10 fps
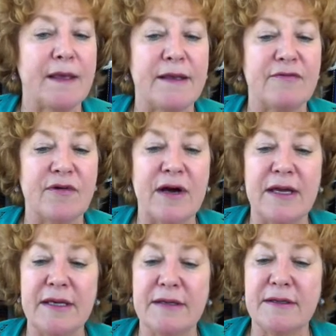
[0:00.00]
if
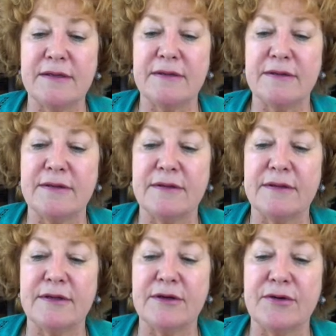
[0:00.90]
I
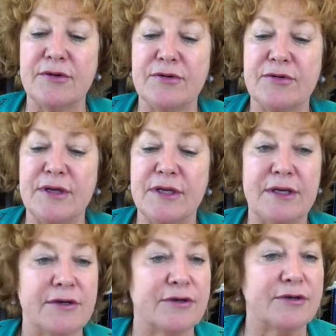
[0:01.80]
go
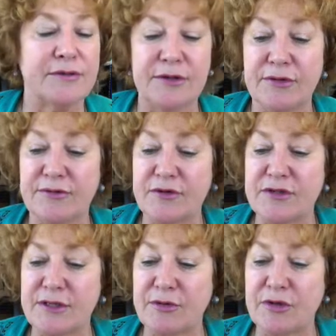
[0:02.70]
here, no,
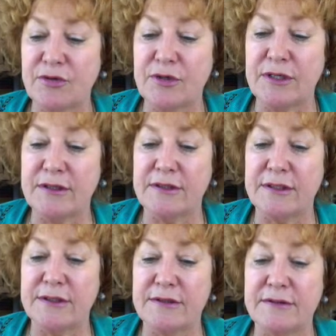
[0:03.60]
first I'm going to quit
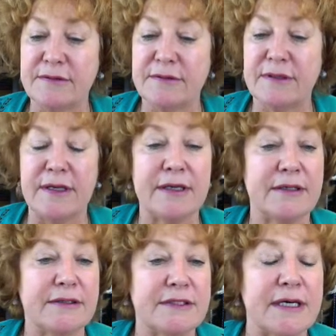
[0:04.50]
editing,
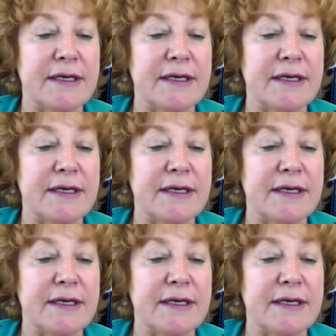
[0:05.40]
and